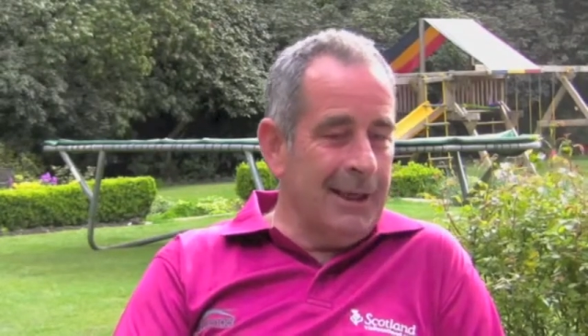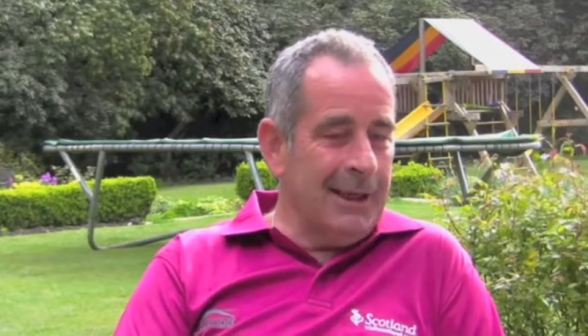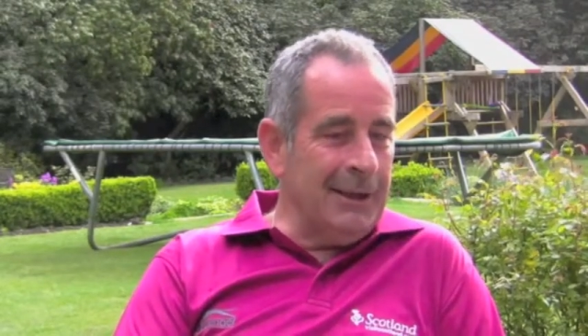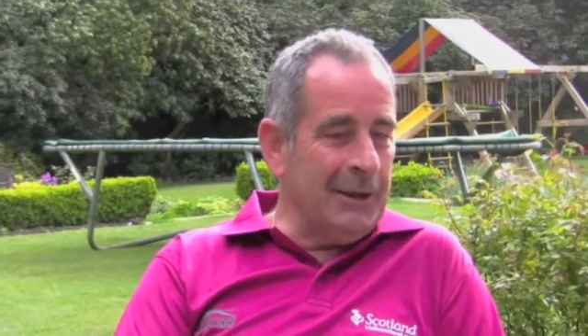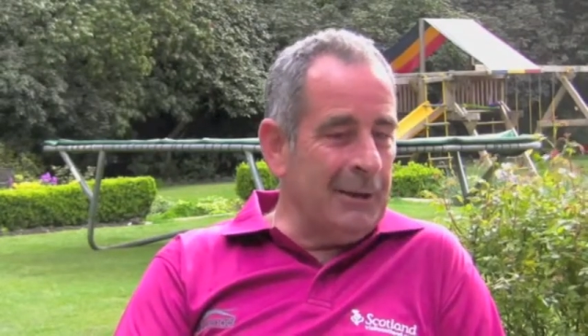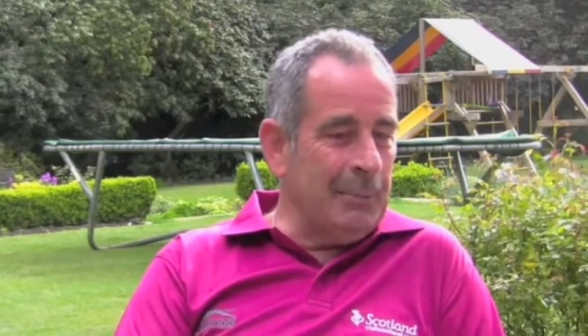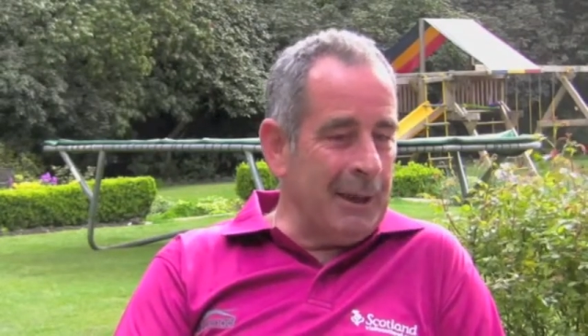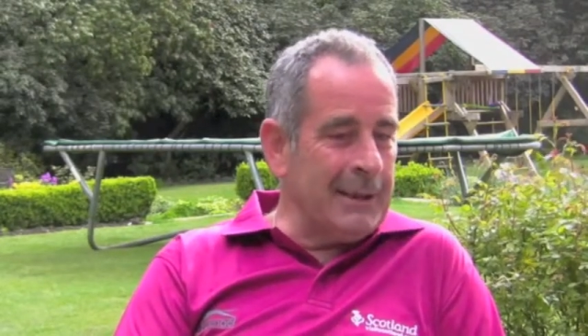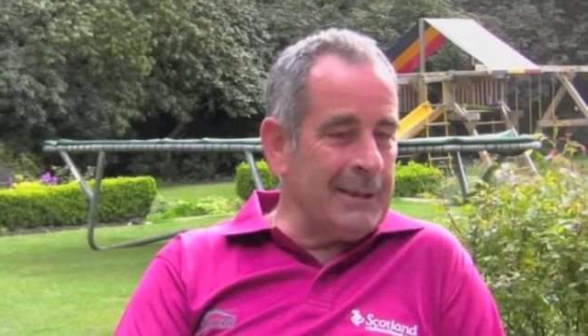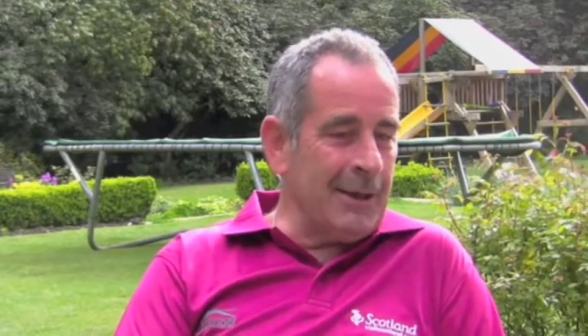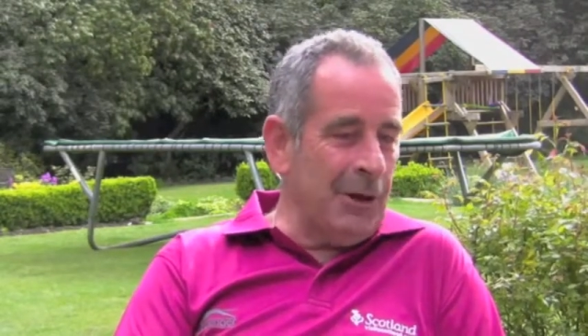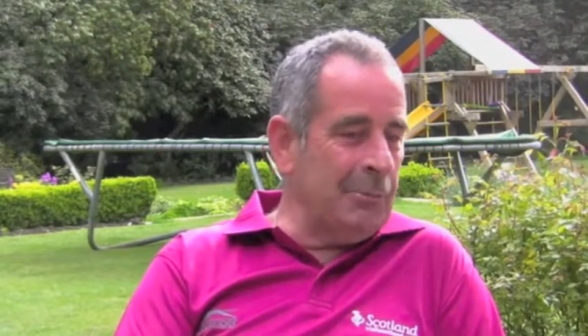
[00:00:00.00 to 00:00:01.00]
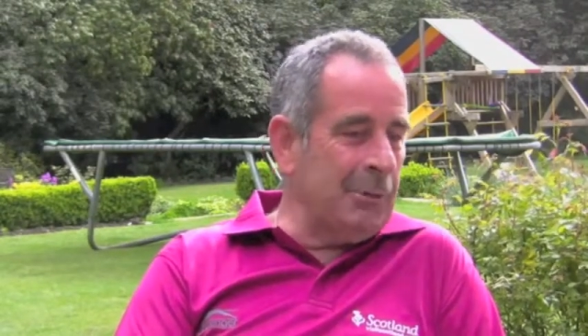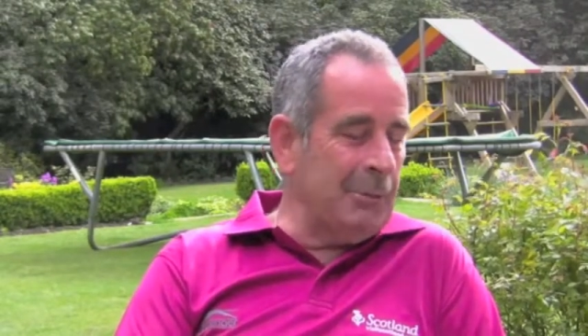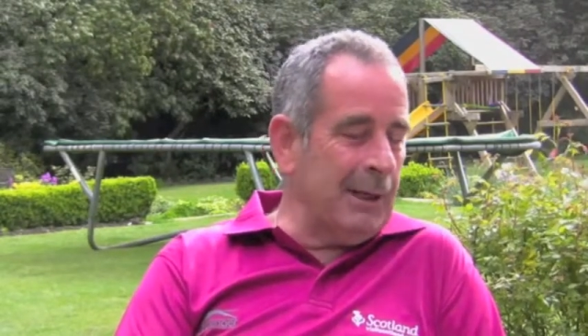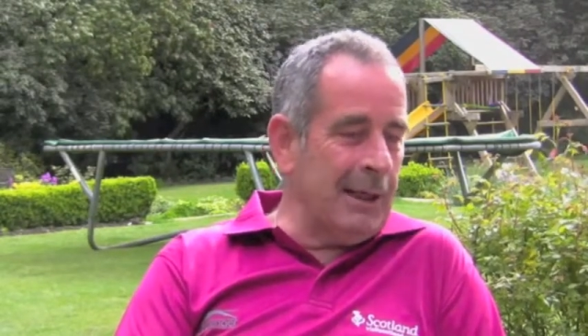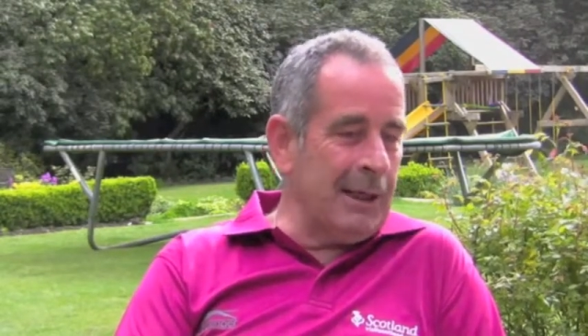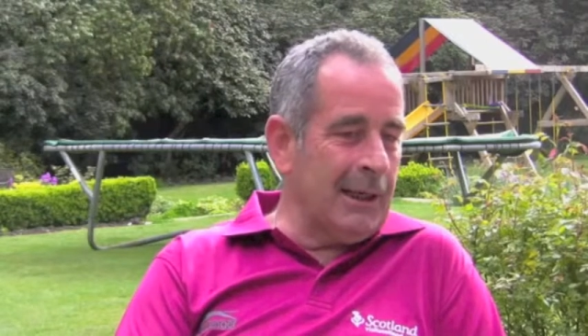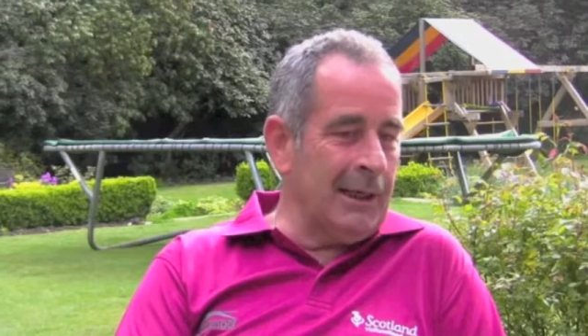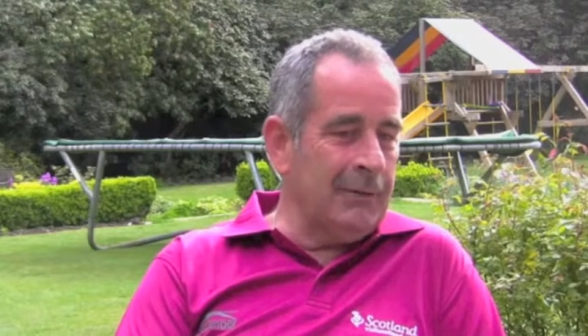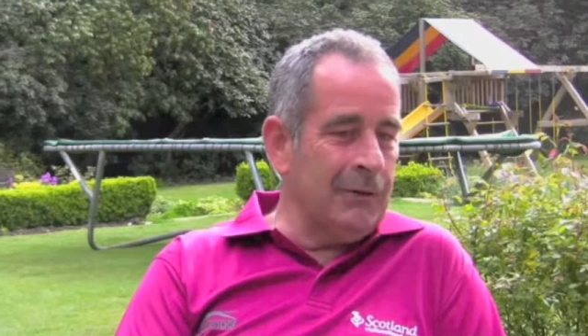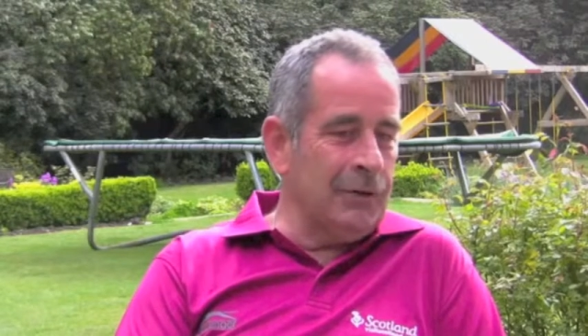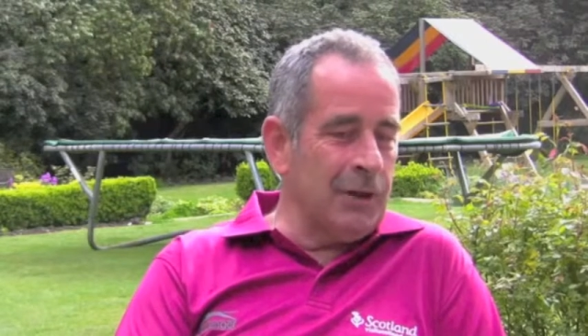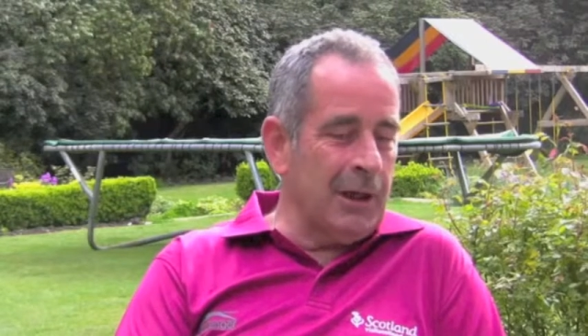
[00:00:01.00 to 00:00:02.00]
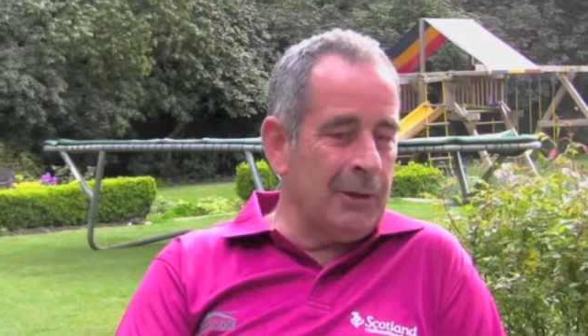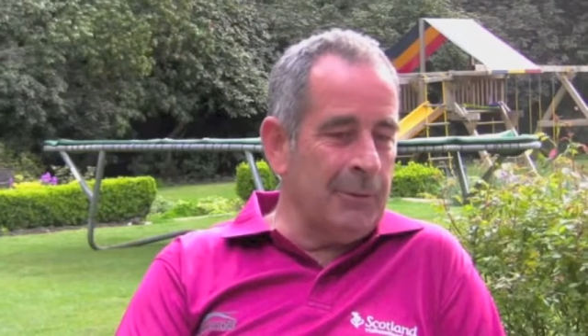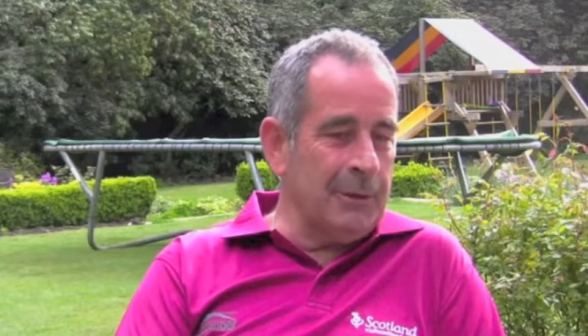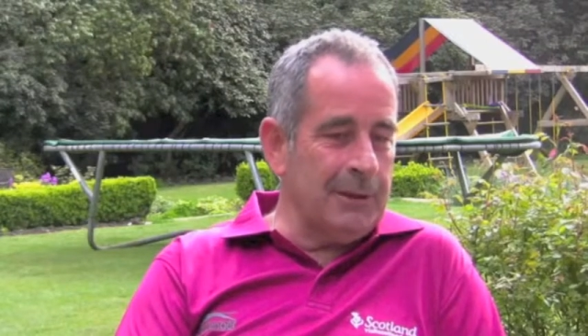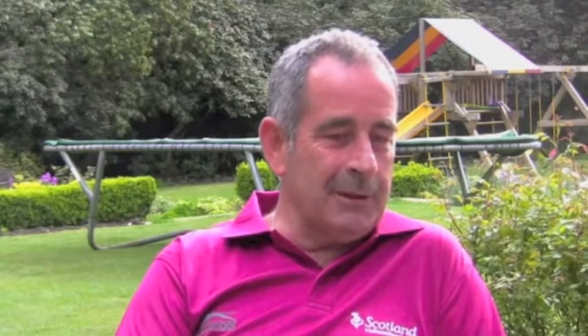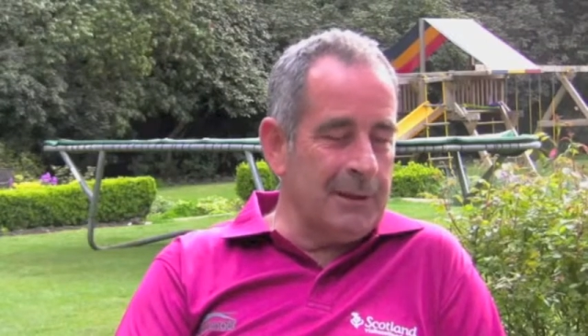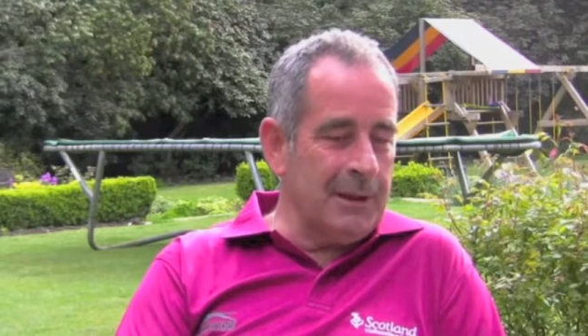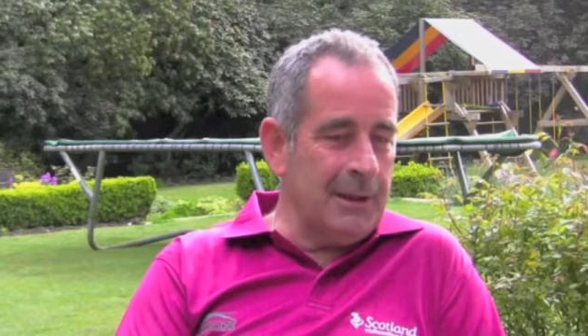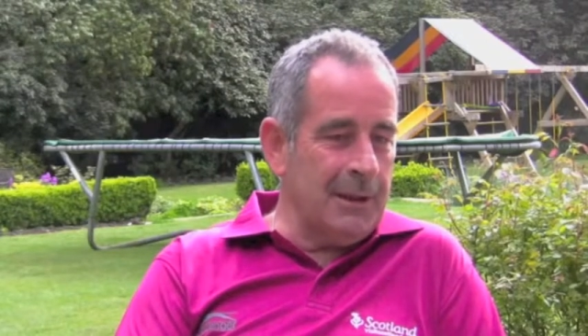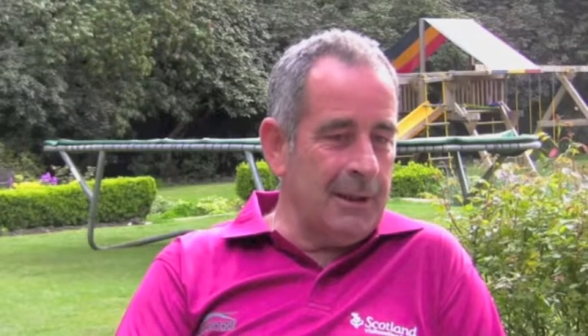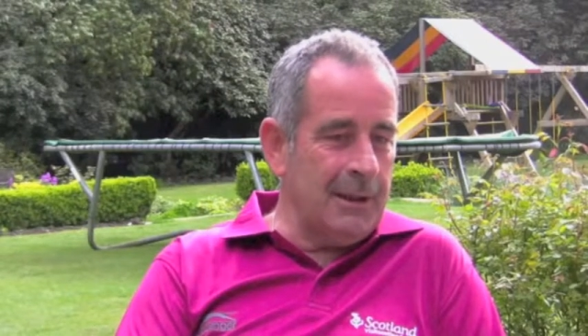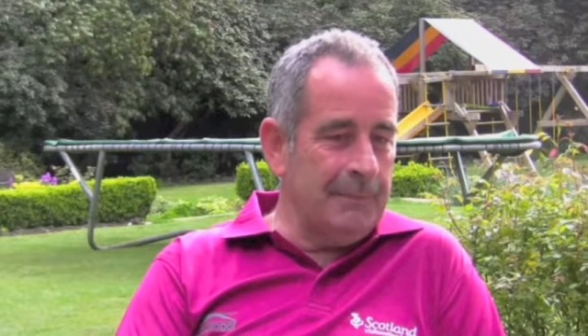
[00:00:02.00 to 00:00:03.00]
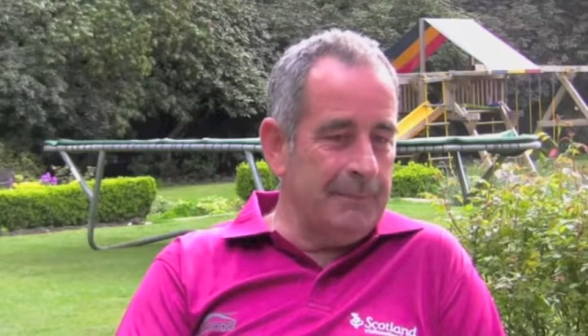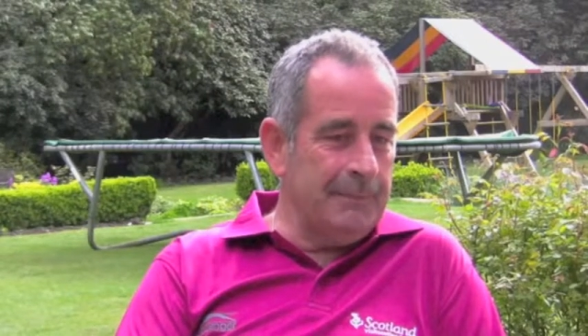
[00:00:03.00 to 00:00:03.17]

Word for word: you know, the biggest compliment I could give you, Jack, was uh,